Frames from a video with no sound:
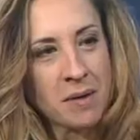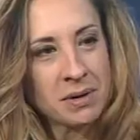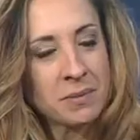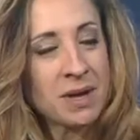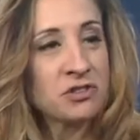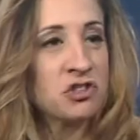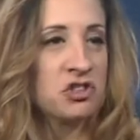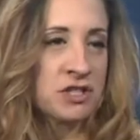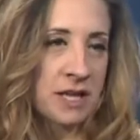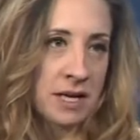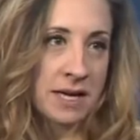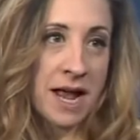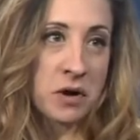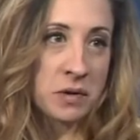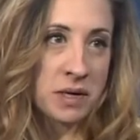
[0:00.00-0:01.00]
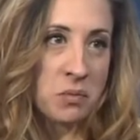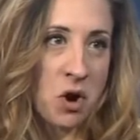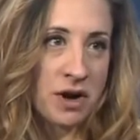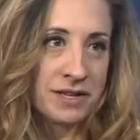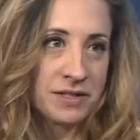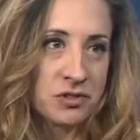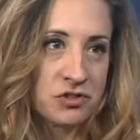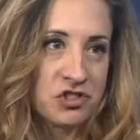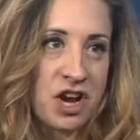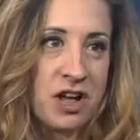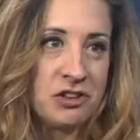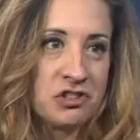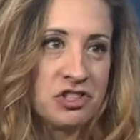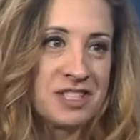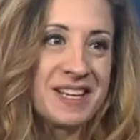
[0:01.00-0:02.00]
I would imagine just like in equity markets, there's
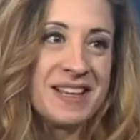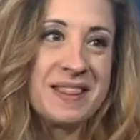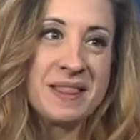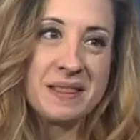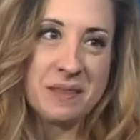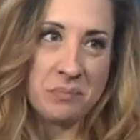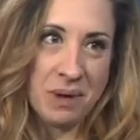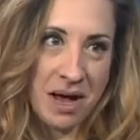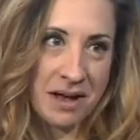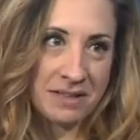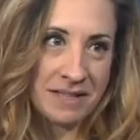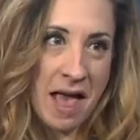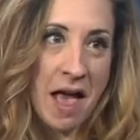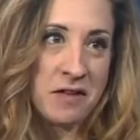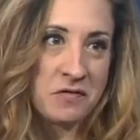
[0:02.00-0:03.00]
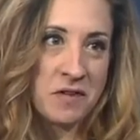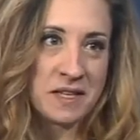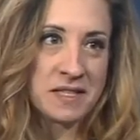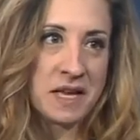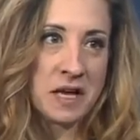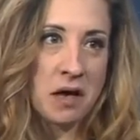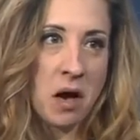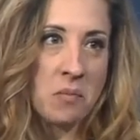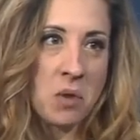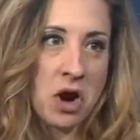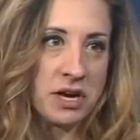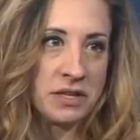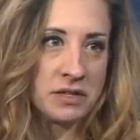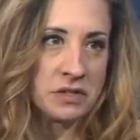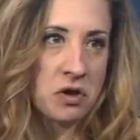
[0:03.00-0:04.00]
challenges in the bond and fixed income
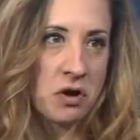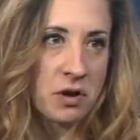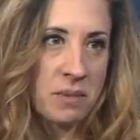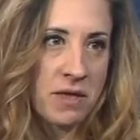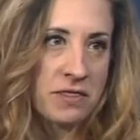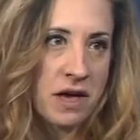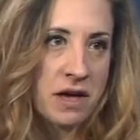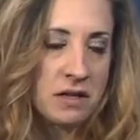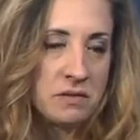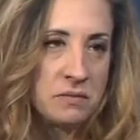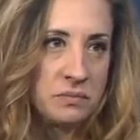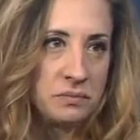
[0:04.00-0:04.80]
market. Let's talk about that.